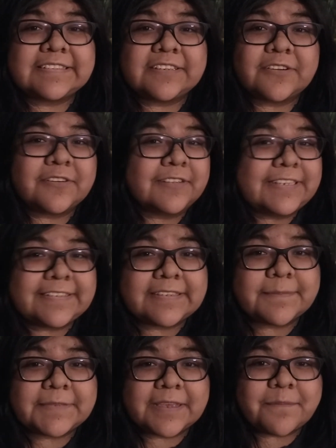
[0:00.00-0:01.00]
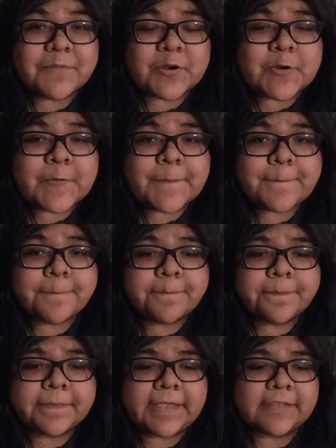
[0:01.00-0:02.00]
early September.
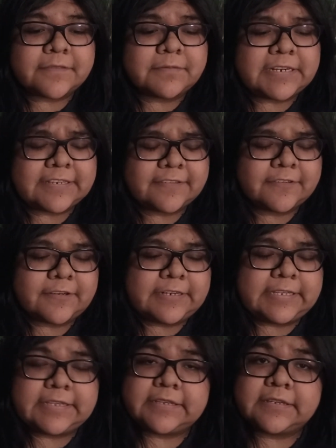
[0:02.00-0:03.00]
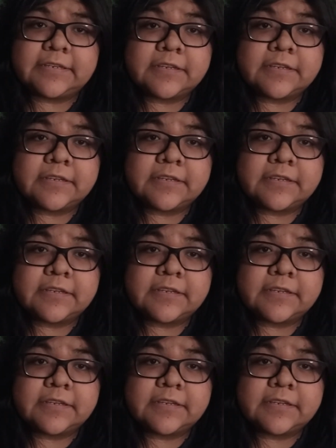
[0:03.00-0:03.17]
That's when I started